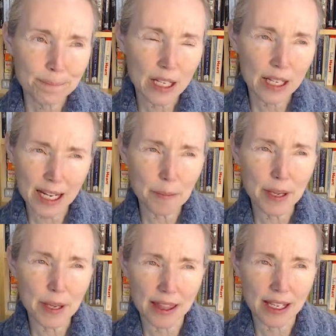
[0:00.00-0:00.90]

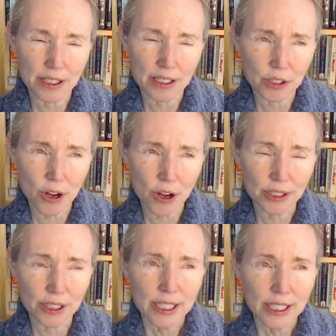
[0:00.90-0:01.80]
KDP, I think it's called,
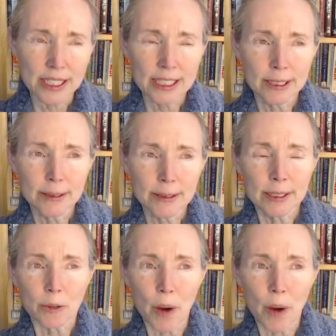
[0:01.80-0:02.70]

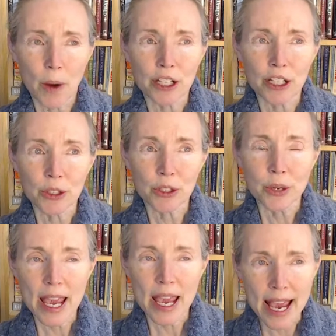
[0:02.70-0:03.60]
where you
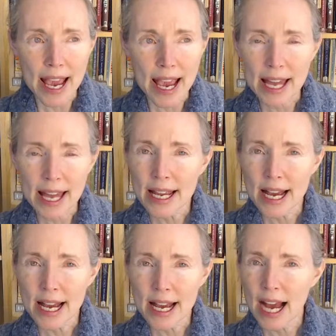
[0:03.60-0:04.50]
can
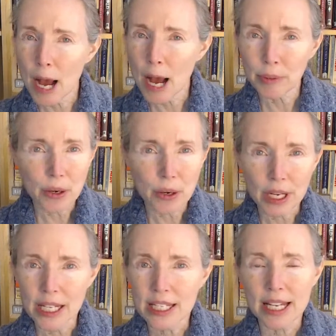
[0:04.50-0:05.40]
upload
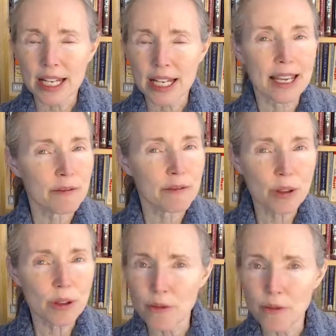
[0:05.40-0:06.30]
it and they give you
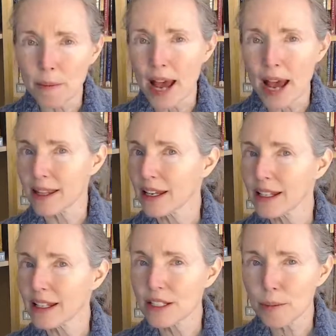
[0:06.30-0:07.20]
the format and then you
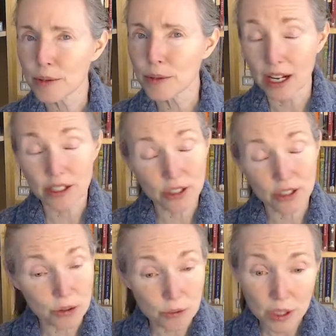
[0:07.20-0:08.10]
get to double check it. So
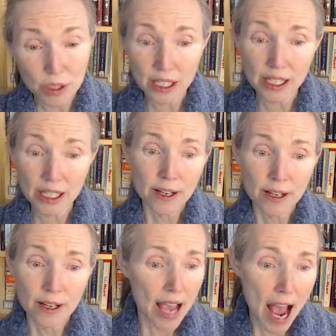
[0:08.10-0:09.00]
it's really
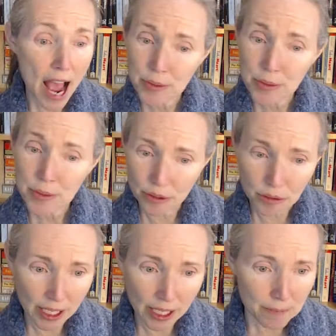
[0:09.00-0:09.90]

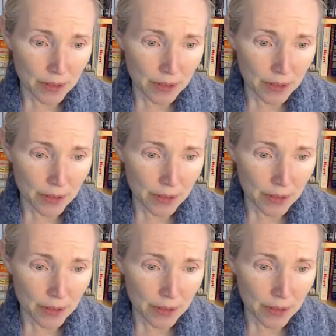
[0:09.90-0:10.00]
Absolutely.